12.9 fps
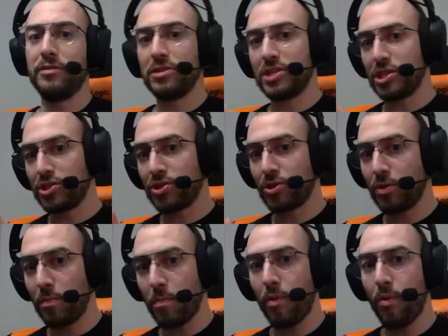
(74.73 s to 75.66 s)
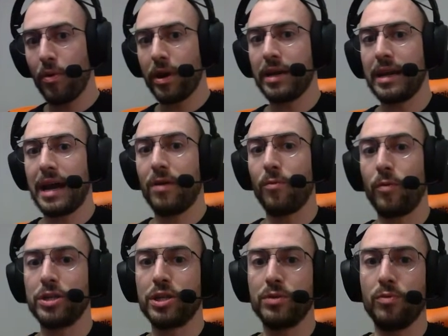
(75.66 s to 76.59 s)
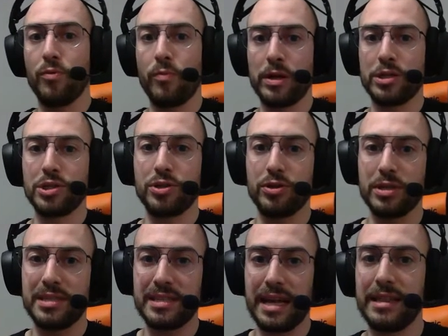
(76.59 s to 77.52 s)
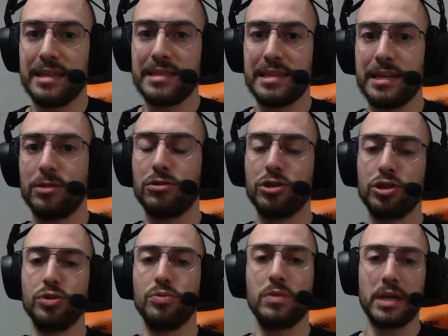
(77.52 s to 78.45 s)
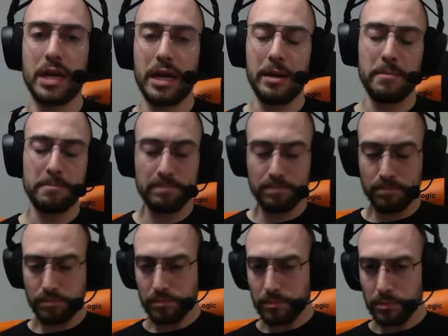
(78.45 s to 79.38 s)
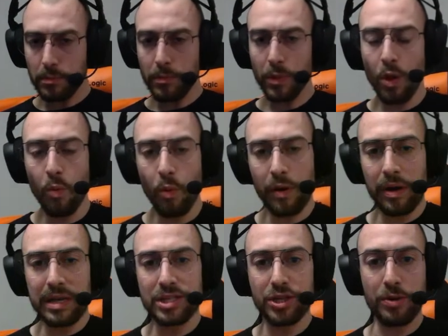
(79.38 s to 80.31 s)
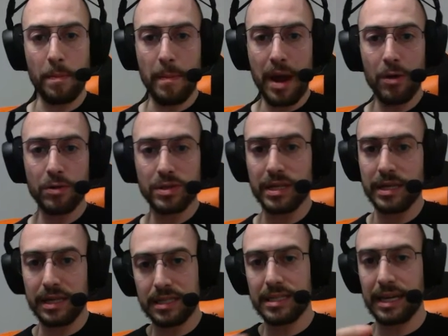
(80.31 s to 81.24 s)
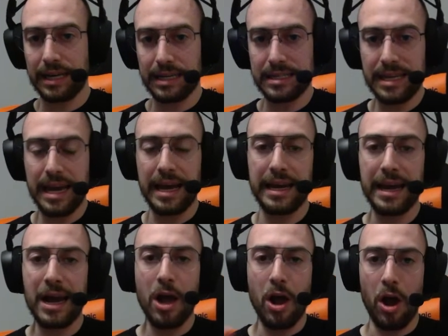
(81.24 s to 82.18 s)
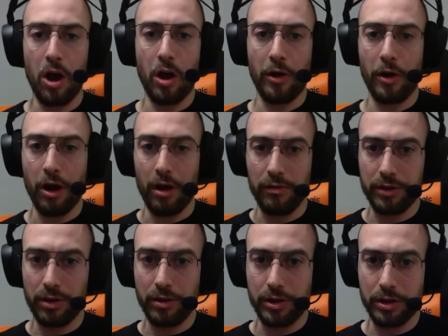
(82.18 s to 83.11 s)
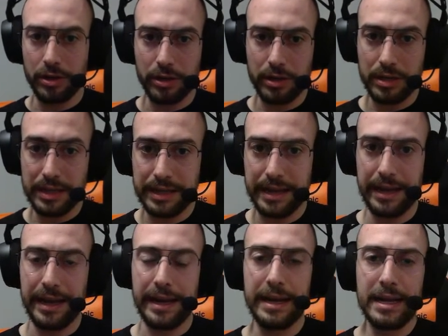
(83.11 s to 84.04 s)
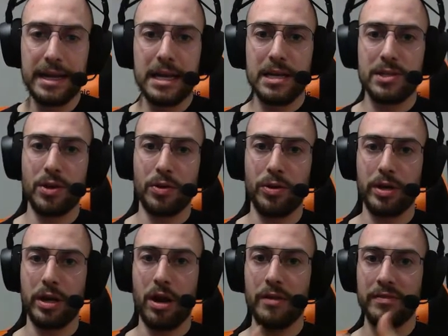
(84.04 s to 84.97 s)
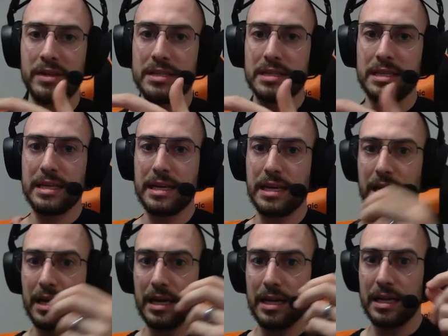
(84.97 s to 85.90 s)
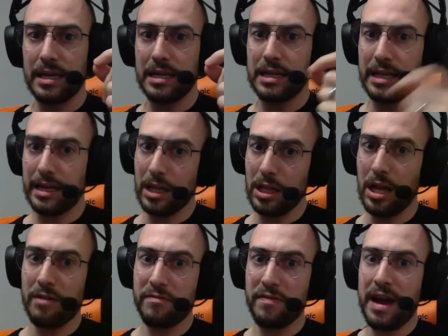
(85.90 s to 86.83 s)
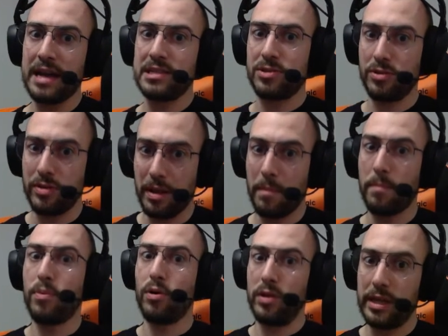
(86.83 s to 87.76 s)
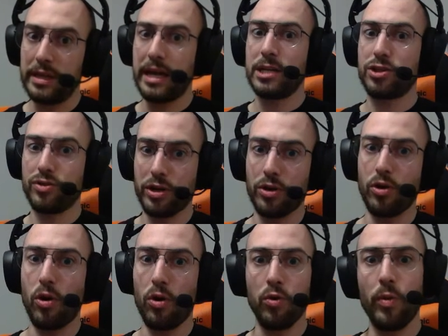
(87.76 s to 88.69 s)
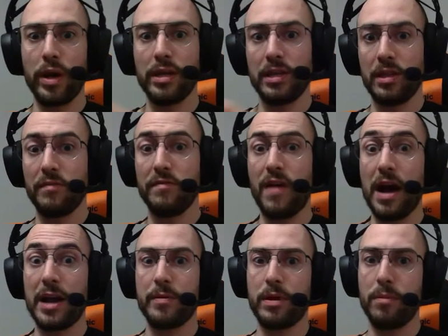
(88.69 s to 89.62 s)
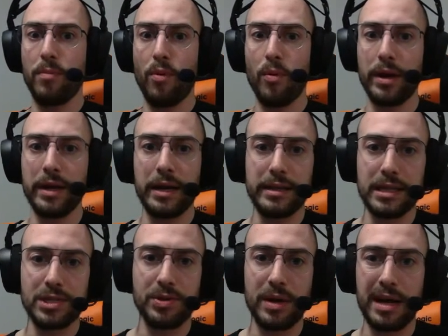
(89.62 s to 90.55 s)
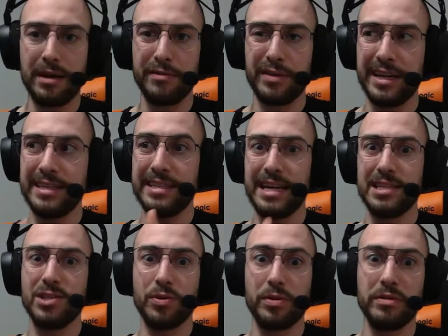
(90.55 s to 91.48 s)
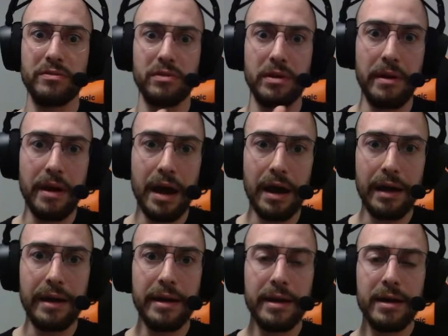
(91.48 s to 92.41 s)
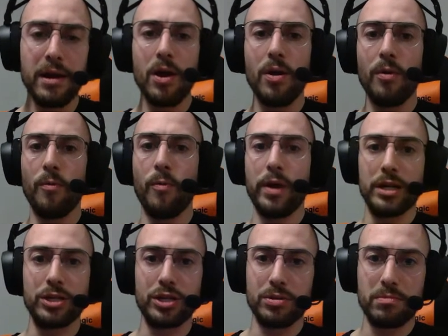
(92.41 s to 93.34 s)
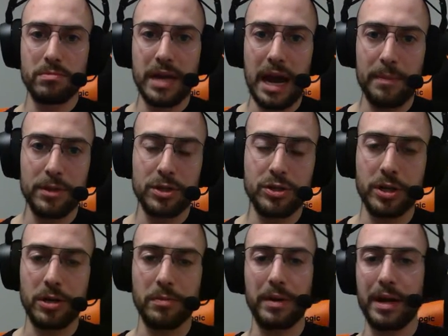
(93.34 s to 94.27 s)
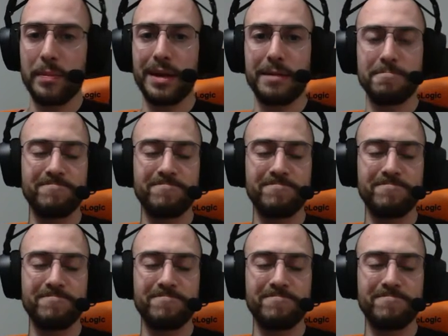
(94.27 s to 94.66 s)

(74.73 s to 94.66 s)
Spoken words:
there's a certain point at which it will register to send the signal to shoot the gun. Whereas your mouse is, like I said, on off, you're clicking it. So you can obviously click a lot faster than pulling that trigger all the way to the firing point, unless you have a dead zone of none, which you tap the trigger. But I mean,